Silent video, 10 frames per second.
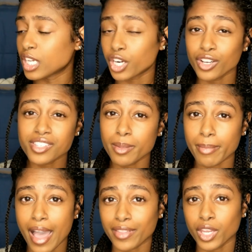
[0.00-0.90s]
The curls in the
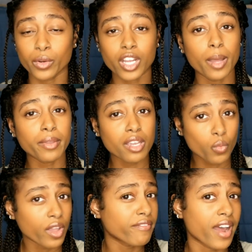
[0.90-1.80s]
back, they were coming
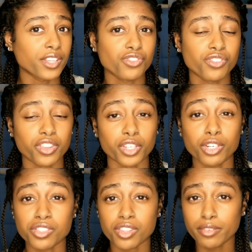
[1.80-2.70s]
in way faster than the
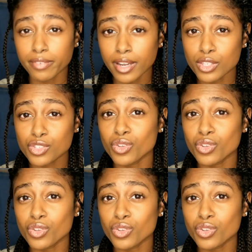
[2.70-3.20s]
curls in the front.